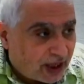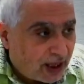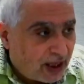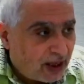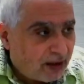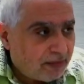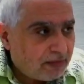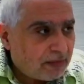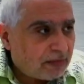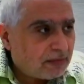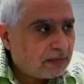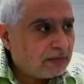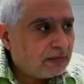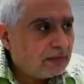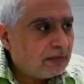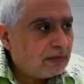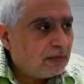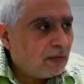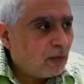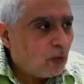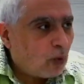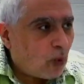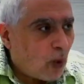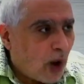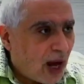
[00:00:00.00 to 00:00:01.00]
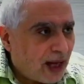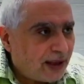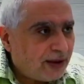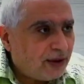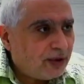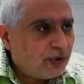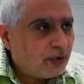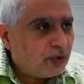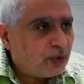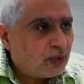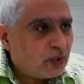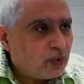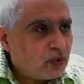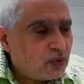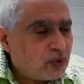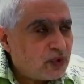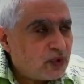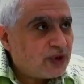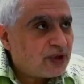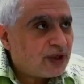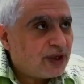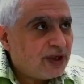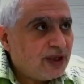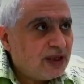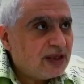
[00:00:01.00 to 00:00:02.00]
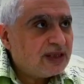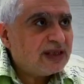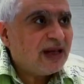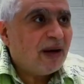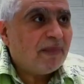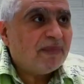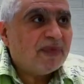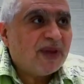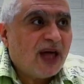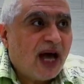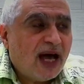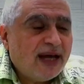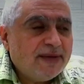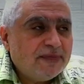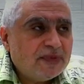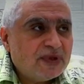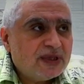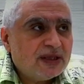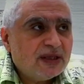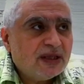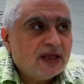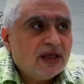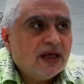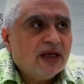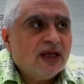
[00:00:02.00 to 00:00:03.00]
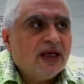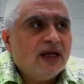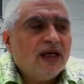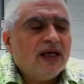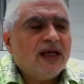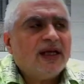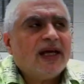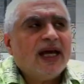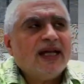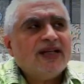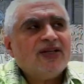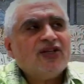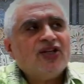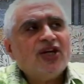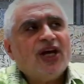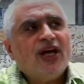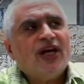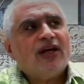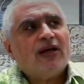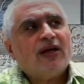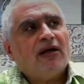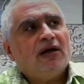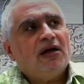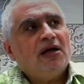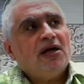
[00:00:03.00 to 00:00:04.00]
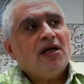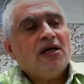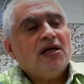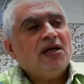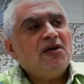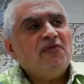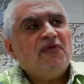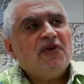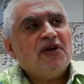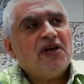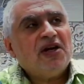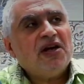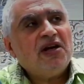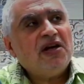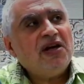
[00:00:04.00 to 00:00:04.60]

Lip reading: 1, 2, 3, sometimes he can check, even in Lebanon,